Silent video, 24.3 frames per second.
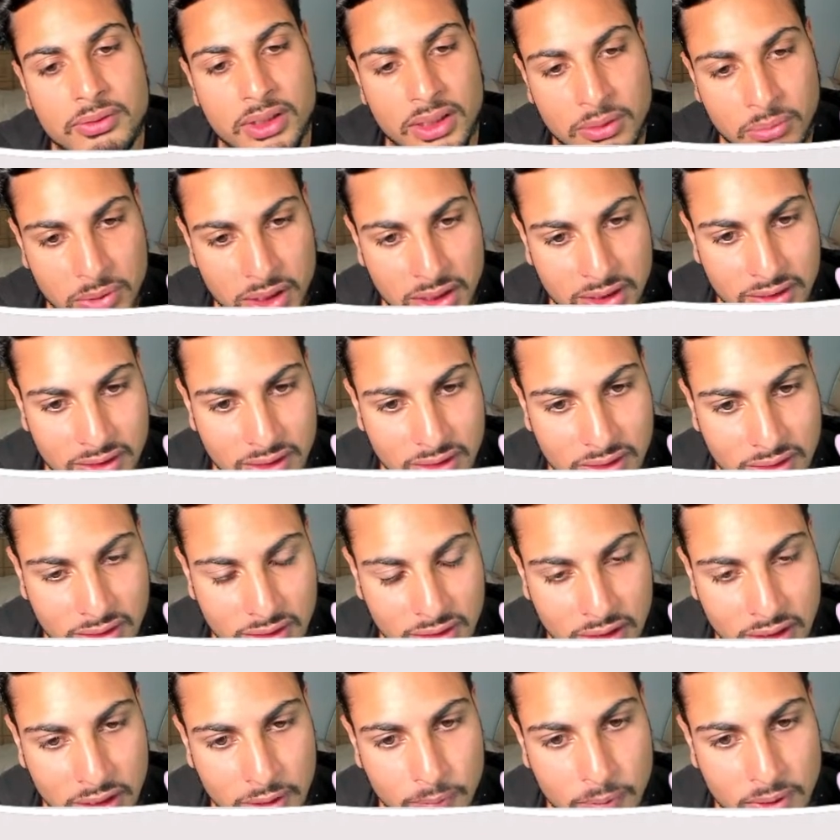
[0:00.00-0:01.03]
it makes sense to
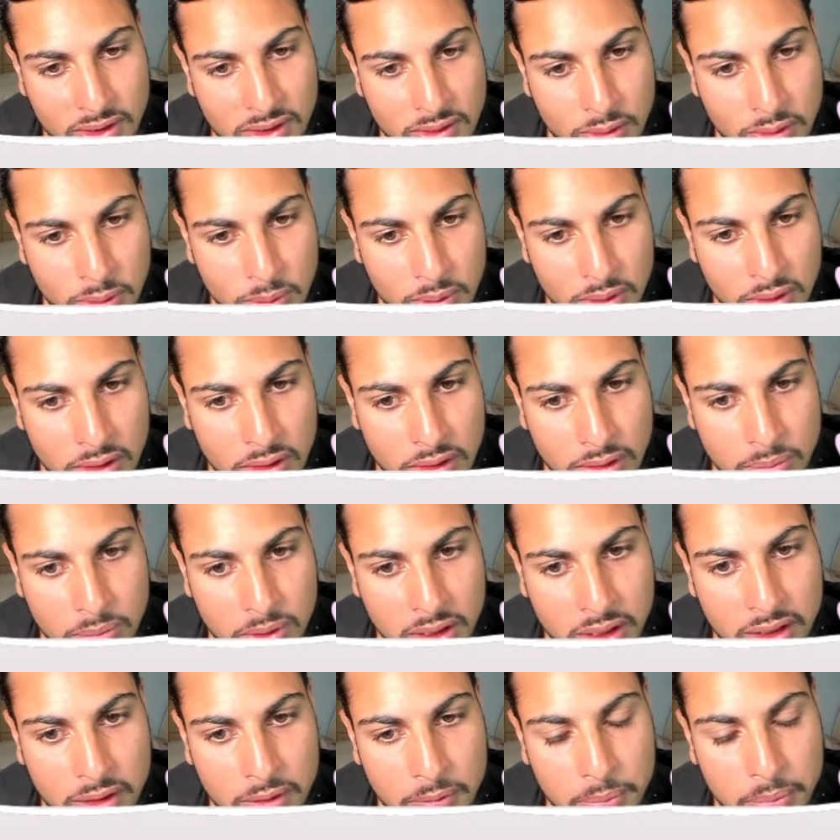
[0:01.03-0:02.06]
keep this 2-column
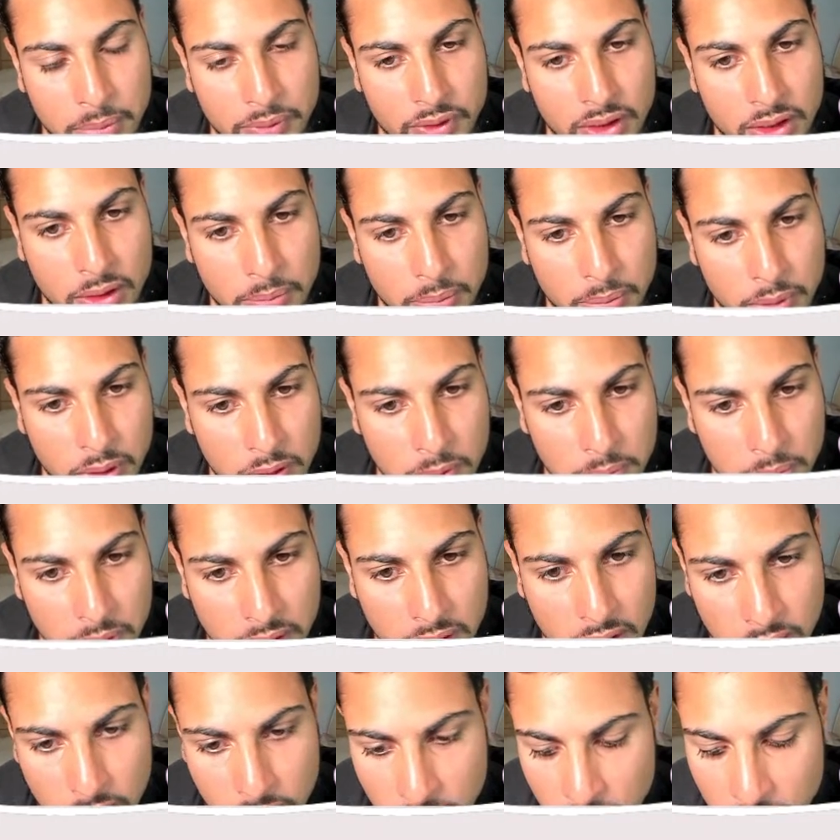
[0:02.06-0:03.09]
layout, but then on
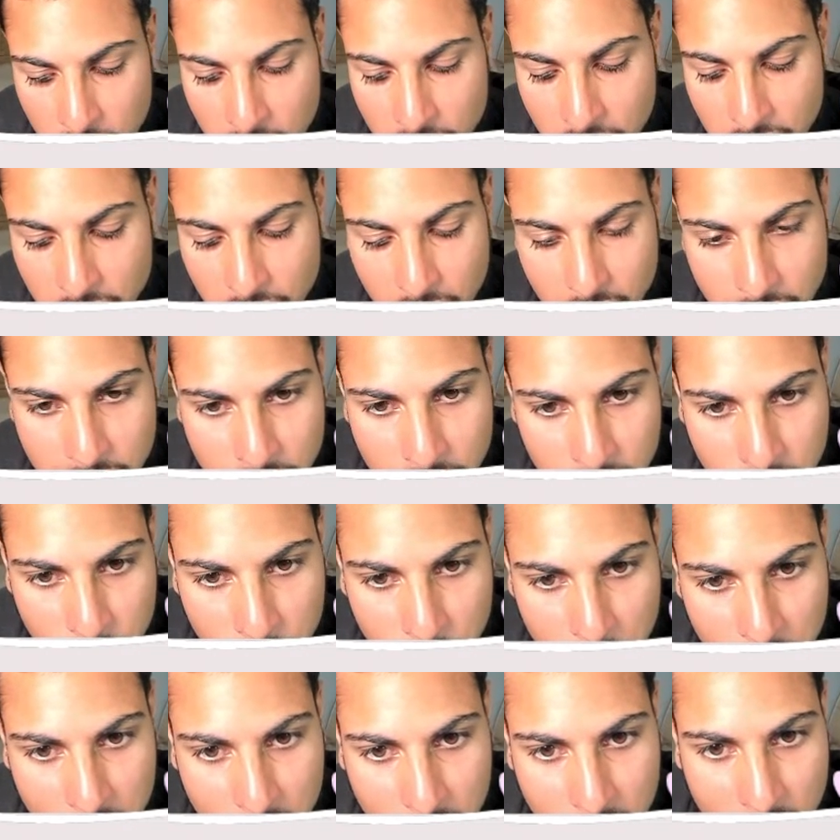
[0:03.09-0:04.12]
mobile, I just
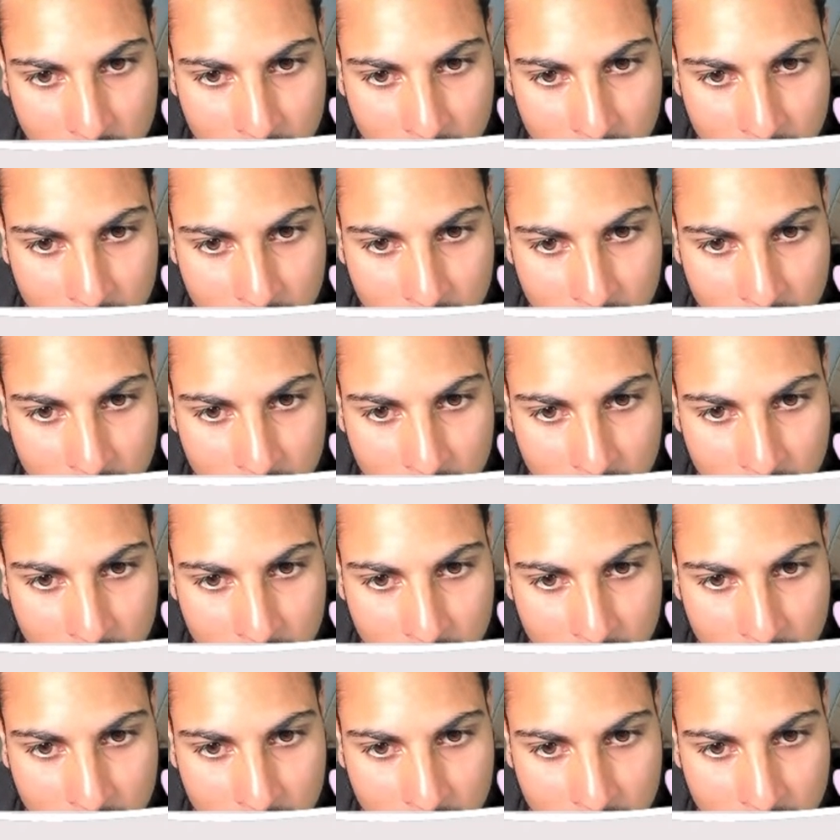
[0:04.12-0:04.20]
want to